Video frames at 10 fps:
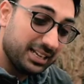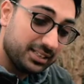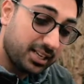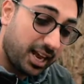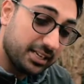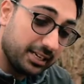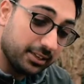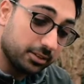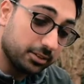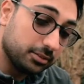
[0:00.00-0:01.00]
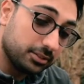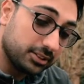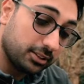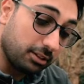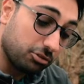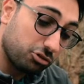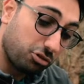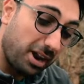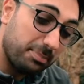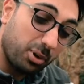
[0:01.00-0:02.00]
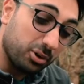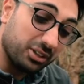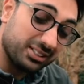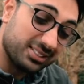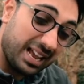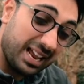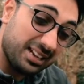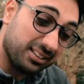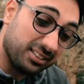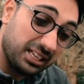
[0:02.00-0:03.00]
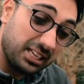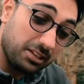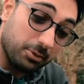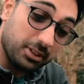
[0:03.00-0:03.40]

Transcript: Tiny little tripod stand thingy with